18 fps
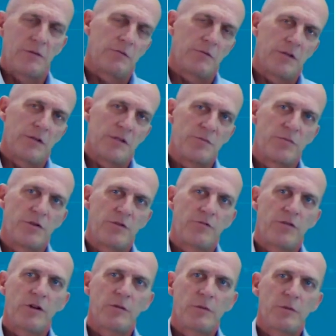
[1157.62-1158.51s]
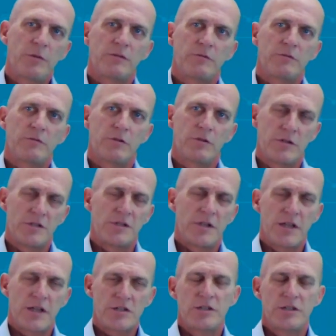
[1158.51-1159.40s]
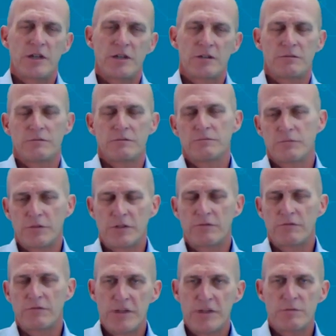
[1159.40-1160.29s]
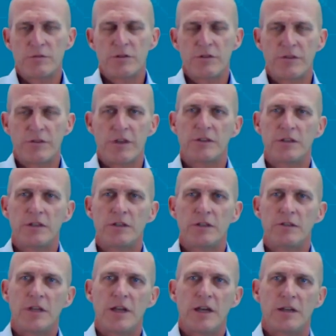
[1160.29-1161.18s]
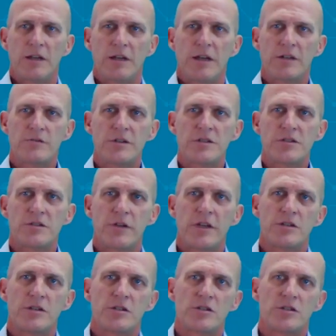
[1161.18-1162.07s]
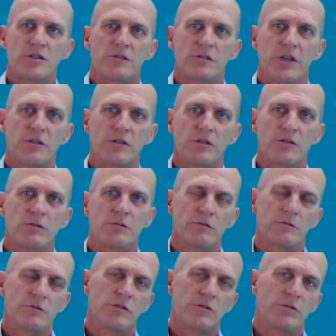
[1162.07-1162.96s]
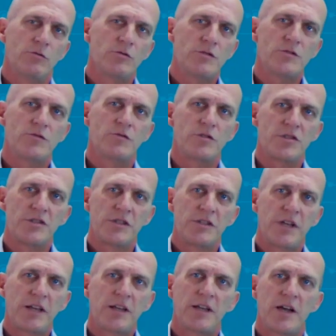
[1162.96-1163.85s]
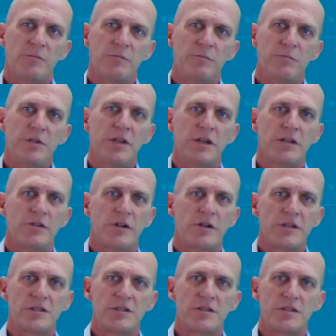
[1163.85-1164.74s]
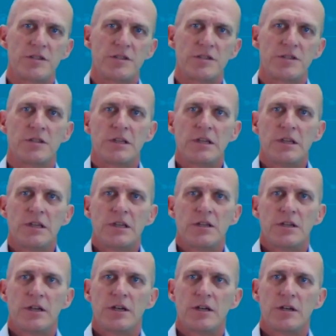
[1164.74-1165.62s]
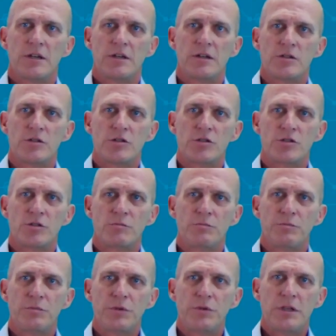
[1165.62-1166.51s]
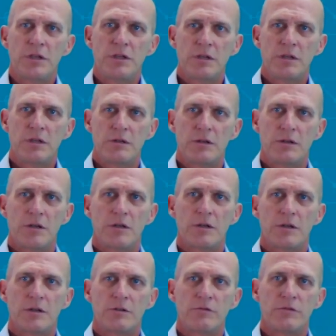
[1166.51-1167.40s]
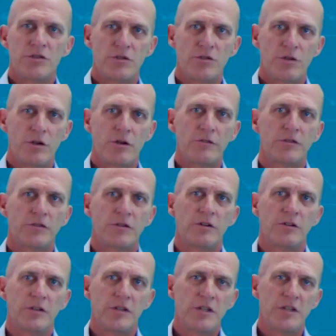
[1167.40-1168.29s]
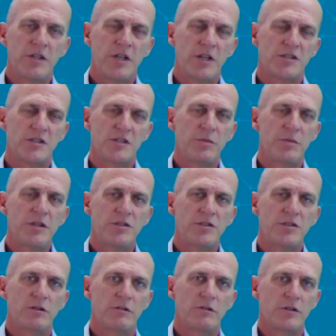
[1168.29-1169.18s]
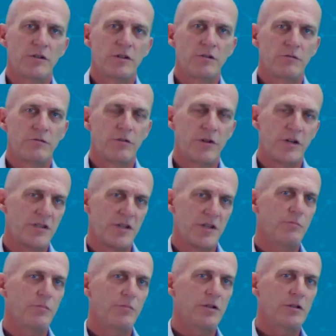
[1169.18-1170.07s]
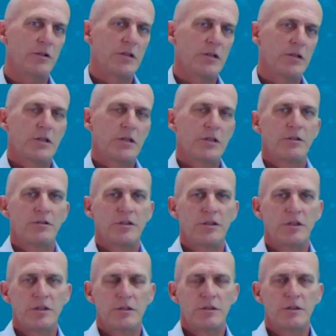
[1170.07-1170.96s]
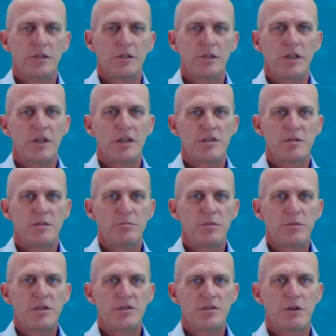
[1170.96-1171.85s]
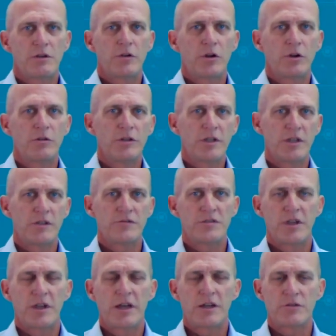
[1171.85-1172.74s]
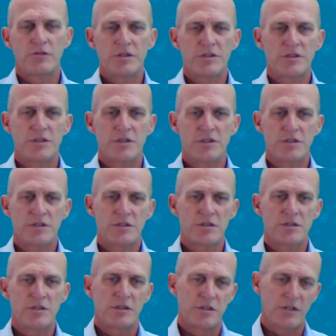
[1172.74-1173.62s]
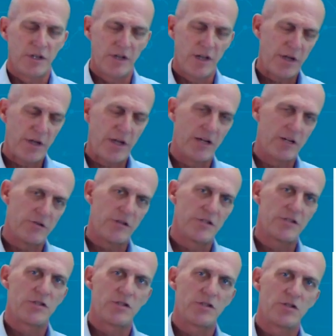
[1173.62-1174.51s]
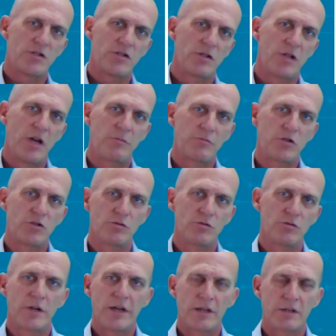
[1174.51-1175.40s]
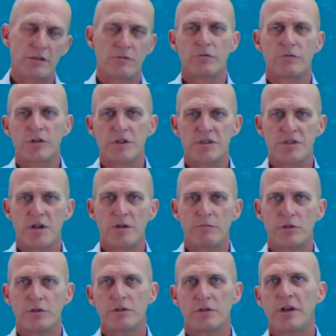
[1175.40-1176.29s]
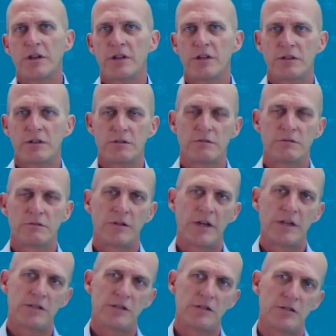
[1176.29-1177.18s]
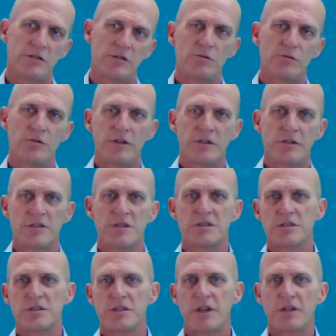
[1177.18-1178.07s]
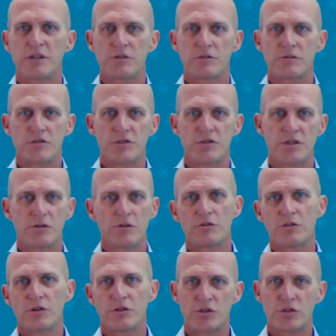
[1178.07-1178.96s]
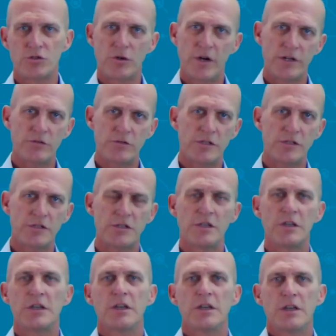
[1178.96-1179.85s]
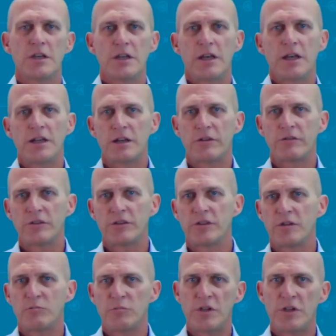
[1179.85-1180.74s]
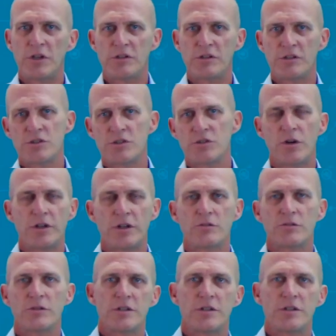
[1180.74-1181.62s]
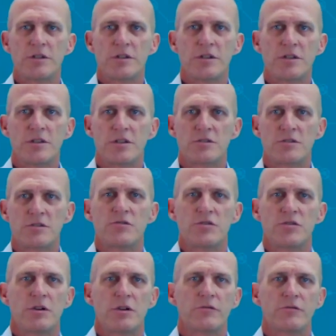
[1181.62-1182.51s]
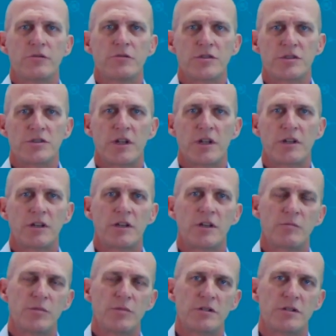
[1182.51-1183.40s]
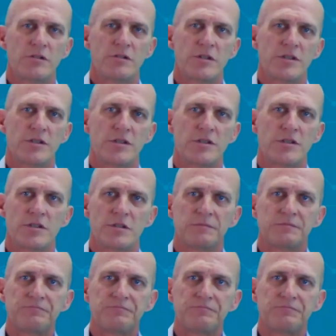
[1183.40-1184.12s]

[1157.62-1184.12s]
It's preferable, or it's actually advisable, that the address range that you use for static IP addresses should be reserved on the DHCP server. For example, the DHCP server only gives addresses, dynamic addresses up to, like, for example, 192.168.0.200, and everything beyond 200 is reserved for static IP addresses.